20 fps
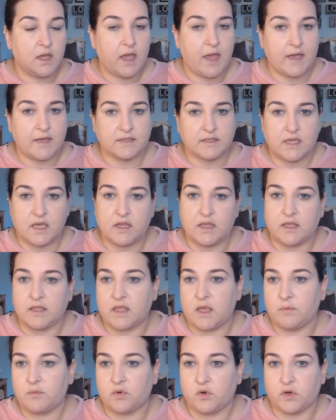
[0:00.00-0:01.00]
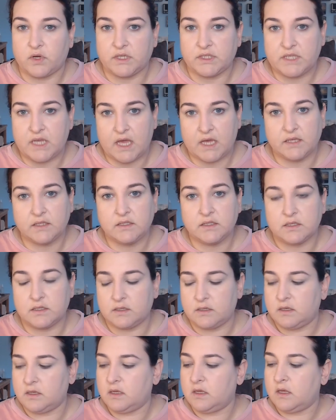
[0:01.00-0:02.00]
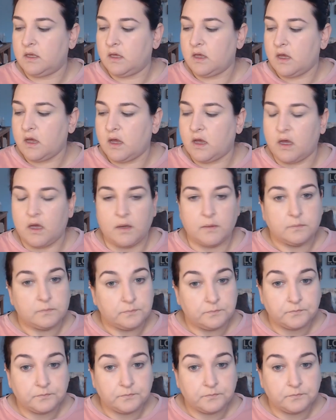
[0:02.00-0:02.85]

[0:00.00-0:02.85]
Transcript: as kind of like that pre-test, and